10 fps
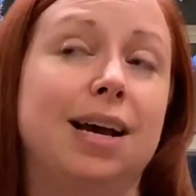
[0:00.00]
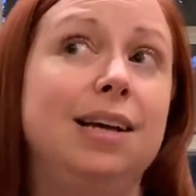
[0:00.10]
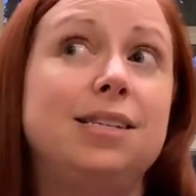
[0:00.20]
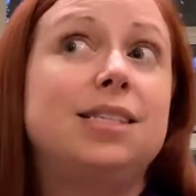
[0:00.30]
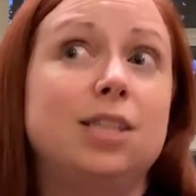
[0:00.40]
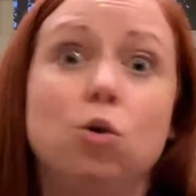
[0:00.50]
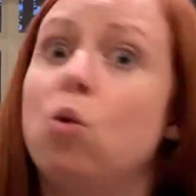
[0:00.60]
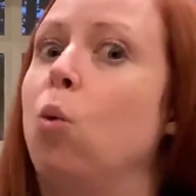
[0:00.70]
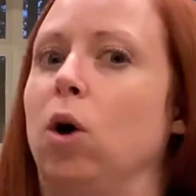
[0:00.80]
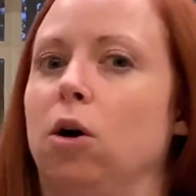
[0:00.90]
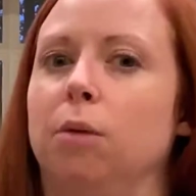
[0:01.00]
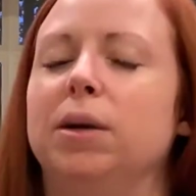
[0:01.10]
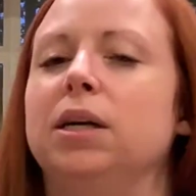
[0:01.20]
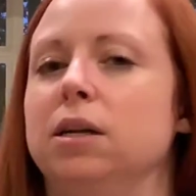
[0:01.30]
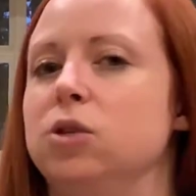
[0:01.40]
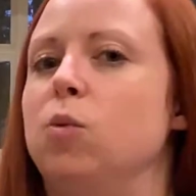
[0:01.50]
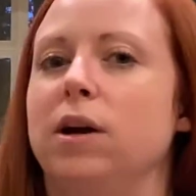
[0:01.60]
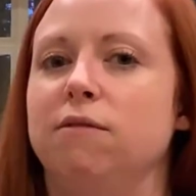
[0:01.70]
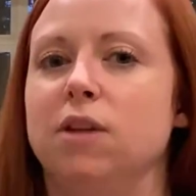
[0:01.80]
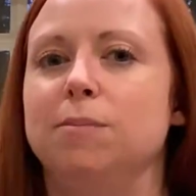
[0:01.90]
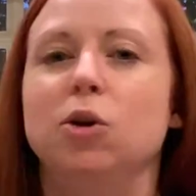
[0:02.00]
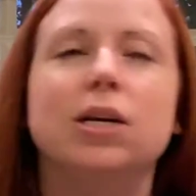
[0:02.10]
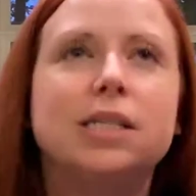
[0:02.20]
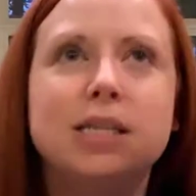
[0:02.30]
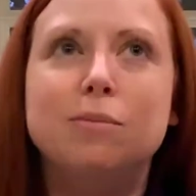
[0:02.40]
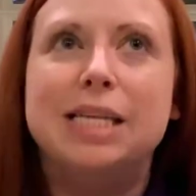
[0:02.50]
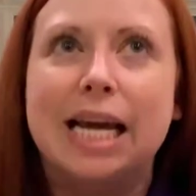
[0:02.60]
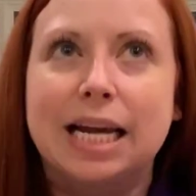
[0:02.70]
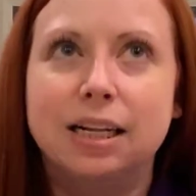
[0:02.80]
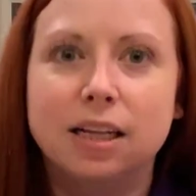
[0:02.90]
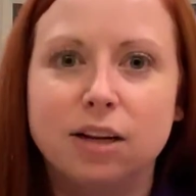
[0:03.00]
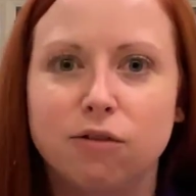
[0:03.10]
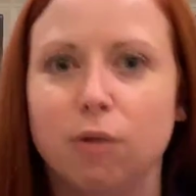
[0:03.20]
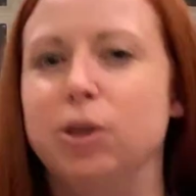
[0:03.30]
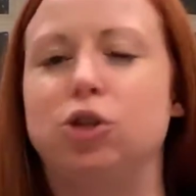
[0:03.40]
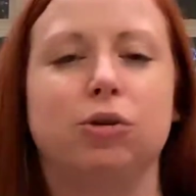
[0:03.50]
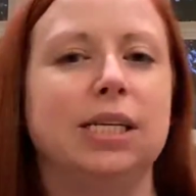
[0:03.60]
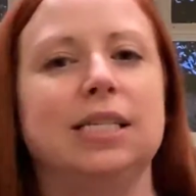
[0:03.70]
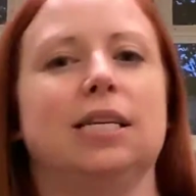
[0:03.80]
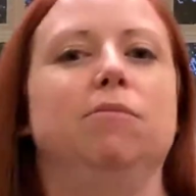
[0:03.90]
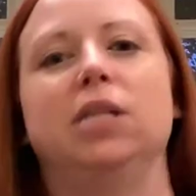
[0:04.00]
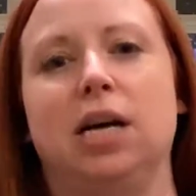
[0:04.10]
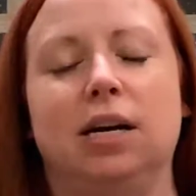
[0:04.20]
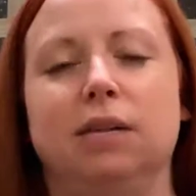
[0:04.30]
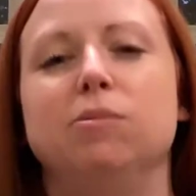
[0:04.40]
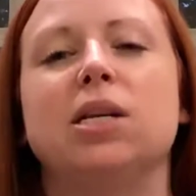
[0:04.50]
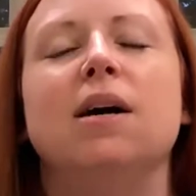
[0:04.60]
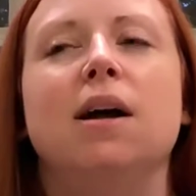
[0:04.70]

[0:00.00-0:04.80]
A silkworm is one of them. You can see them dangling from a tree sometimes.